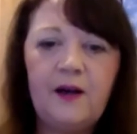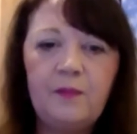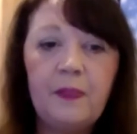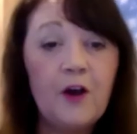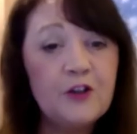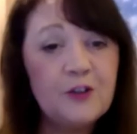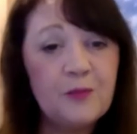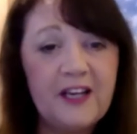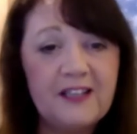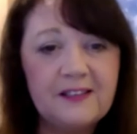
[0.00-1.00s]

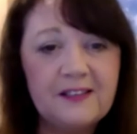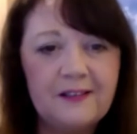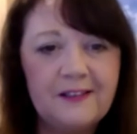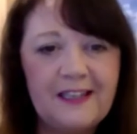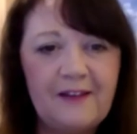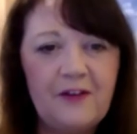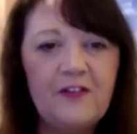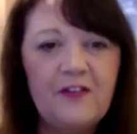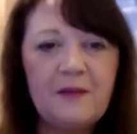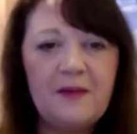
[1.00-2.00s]
ospreys, because I've
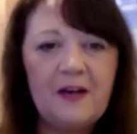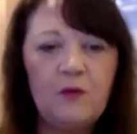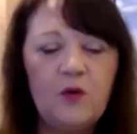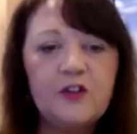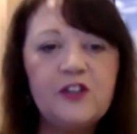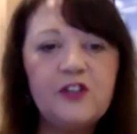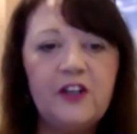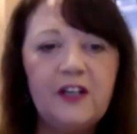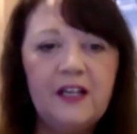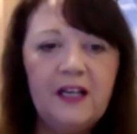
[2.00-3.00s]
obviously been
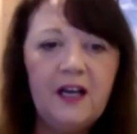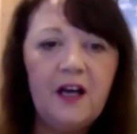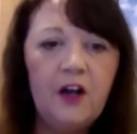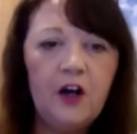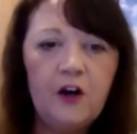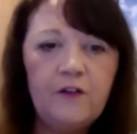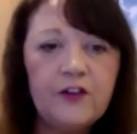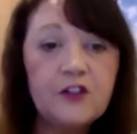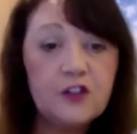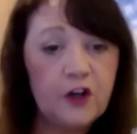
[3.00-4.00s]
watching a lot of
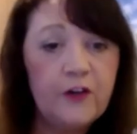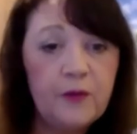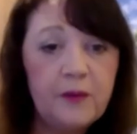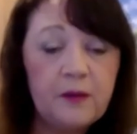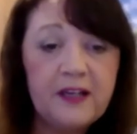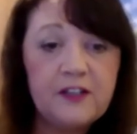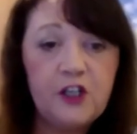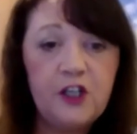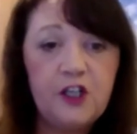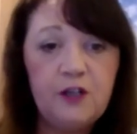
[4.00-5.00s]
the Scotland the Big
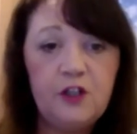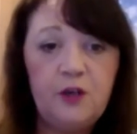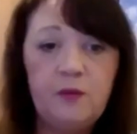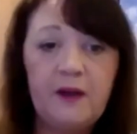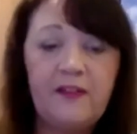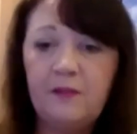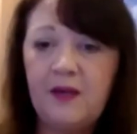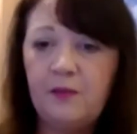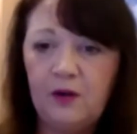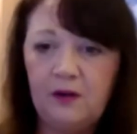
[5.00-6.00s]
Picture YouTube. I think
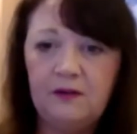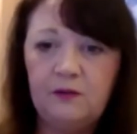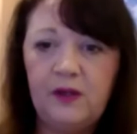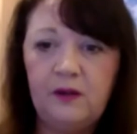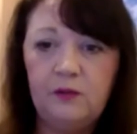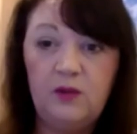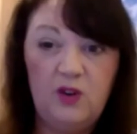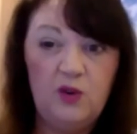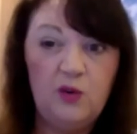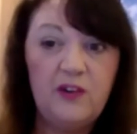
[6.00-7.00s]
people will
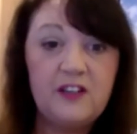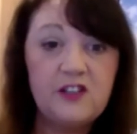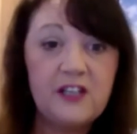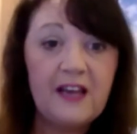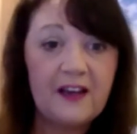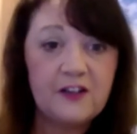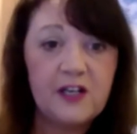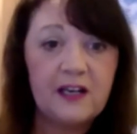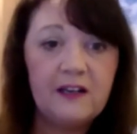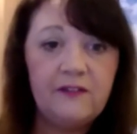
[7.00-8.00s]
hopefully share that
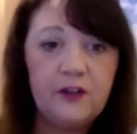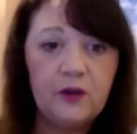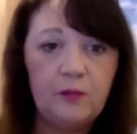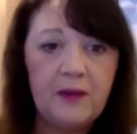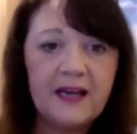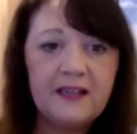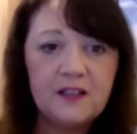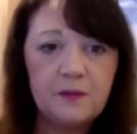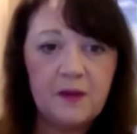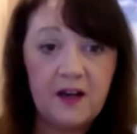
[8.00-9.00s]
channel, if you don't mind,
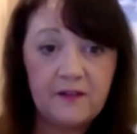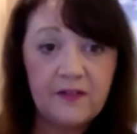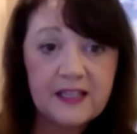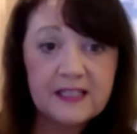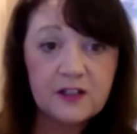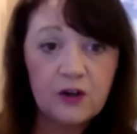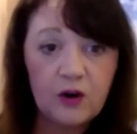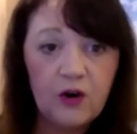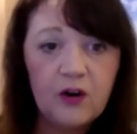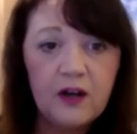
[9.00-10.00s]
as part of this talk,